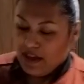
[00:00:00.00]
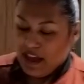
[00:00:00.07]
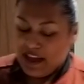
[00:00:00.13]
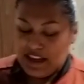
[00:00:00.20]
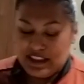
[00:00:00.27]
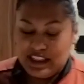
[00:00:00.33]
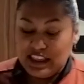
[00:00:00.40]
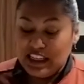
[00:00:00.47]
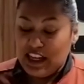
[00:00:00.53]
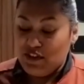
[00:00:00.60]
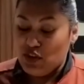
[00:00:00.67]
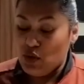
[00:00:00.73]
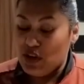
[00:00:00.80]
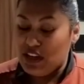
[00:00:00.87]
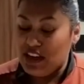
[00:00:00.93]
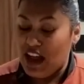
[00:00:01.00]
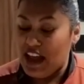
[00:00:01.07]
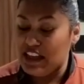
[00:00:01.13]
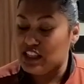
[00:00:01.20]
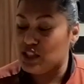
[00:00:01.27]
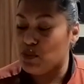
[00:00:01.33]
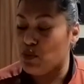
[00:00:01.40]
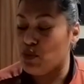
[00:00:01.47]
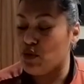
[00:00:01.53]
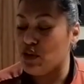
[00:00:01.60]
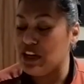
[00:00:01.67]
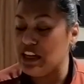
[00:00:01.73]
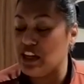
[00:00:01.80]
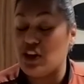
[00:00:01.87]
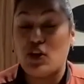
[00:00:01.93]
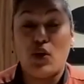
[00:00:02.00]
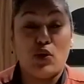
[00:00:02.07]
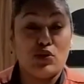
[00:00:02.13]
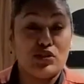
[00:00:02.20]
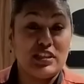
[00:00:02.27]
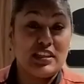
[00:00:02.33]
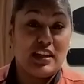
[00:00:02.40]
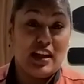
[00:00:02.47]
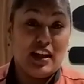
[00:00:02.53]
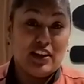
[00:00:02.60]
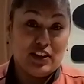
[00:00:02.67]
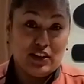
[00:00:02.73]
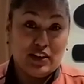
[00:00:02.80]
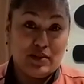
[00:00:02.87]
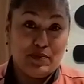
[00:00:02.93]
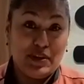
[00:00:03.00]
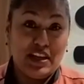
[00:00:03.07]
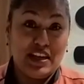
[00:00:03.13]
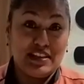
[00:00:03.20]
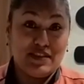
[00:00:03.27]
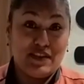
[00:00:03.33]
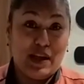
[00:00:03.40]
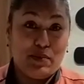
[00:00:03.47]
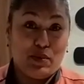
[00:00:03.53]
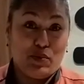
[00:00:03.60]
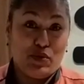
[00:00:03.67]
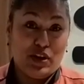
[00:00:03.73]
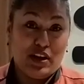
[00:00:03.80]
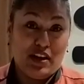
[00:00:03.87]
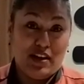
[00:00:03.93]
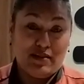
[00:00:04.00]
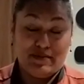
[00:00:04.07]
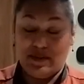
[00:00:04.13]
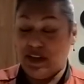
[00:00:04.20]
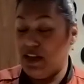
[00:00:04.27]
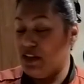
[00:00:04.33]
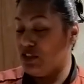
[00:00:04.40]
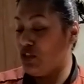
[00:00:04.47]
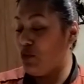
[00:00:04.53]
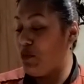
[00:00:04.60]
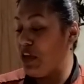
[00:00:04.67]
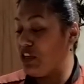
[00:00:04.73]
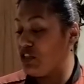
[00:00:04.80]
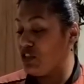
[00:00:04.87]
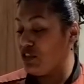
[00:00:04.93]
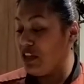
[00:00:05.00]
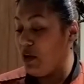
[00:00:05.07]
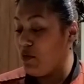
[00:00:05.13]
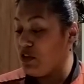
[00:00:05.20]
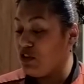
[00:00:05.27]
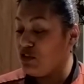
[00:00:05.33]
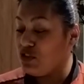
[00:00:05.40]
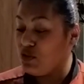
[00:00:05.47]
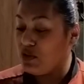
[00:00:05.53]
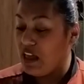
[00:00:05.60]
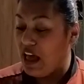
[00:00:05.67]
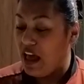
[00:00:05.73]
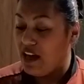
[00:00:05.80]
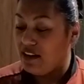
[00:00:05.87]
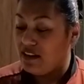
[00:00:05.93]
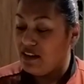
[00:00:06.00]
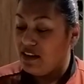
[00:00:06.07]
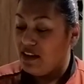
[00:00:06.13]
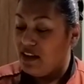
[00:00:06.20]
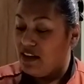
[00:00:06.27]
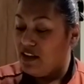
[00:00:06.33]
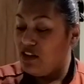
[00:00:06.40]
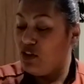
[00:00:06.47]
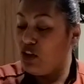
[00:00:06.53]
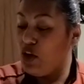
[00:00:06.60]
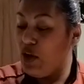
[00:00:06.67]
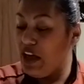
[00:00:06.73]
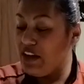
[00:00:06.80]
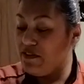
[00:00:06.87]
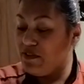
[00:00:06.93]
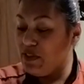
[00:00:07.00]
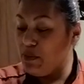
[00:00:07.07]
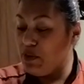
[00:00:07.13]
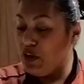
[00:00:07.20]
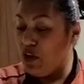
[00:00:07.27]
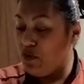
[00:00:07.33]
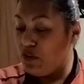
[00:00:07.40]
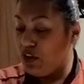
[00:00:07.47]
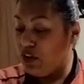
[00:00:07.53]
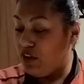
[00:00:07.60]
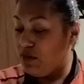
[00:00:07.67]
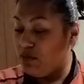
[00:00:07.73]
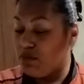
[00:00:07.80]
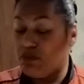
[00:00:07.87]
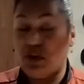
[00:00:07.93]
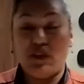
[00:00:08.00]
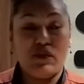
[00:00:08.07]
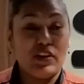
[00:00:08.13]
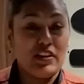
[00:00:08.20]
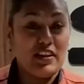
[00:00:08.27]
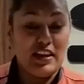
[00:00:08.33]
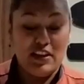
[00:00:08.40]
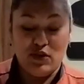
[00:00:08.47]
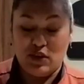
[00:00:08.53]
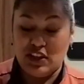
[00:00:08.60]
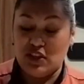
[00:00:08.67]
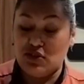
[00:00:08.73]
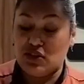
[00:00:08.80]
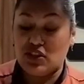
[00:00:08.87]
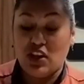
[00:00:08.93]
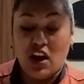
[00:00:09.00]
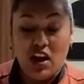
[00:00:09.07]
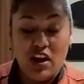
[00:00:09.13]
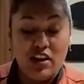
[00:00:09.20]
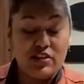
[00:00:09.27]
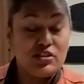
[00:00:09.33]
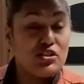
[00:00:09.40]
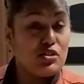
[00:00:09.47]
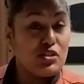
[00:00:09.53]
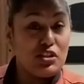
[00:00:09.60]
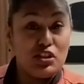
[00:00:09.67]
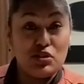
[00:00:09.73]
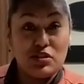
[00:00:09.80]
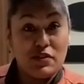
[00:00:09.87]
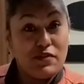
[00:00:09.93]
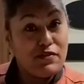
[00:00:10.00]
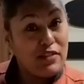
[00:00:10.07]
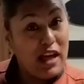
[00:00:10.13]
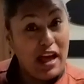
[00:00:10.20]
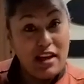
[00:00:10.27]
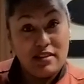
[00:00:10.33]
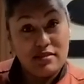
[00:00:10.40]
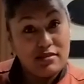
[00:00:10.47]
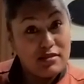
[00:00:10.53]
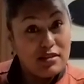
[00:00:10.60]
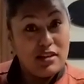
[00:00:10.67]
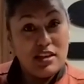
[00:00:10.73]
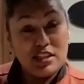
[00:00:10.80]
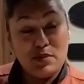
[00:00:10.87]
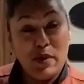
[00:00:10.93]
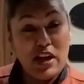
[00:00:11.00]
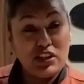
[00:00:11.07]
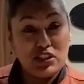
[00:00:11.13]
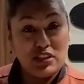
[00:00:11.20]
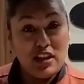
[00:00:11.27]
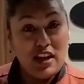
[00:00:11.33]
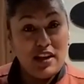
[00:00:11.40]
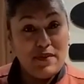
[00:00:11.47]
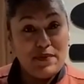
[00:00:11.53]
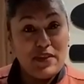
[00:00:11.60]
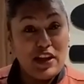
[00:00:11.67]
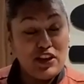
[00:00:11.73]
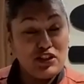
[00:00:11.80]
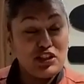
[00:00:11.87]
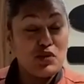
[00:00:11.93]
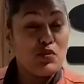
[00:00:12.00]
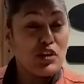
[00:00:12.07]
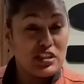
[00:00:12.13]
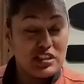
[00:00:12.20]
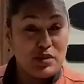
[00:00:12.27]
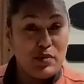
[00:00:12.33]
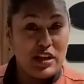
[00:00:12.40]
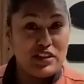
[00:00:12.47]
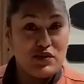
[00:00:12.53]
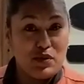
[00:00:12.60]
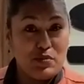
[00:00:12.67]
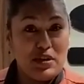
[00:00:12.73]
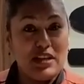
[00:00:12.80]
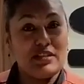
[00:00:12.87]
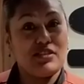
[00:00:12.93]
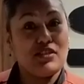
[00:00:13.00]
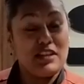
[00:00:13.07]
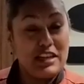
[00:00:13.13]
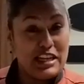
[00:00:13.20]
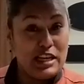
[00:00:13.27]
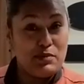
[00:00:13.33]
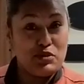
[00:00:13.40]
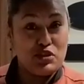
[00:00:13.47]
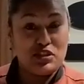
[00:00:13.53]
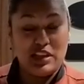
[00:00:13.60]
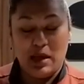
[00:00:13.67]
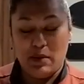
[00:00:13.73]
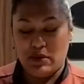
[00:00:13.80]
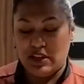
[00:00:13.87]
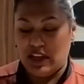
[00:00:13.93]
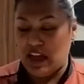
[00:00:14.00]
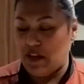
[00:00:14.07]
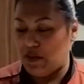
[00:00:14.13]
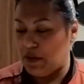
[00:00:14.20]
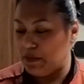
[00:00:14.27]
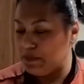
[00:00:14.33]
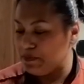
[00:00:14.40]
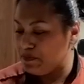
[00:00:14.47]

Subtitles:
And it's going to give you a nice, pretty golden color because of that paprika. So make sure that when you do that, you'll go ahead and flip it over perfectly. You can use tongs, you can use a flat spatula. That usually works the best for me, so then it keeps your salmon together.